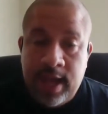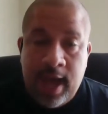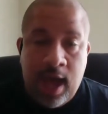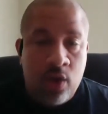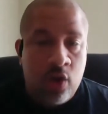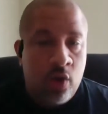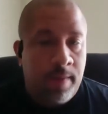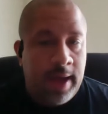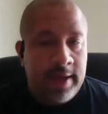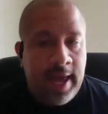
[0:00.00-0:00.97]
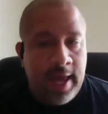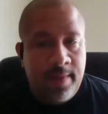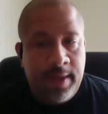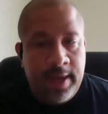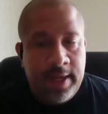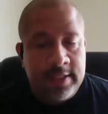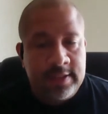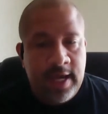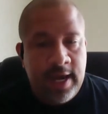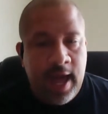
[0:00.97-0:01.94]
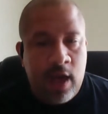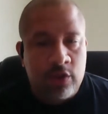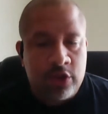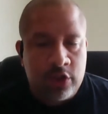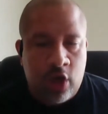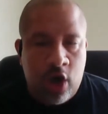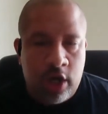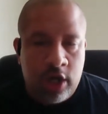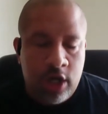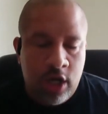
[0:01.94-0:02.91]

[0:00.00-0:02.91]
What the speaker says: I'll go to my database and I'll start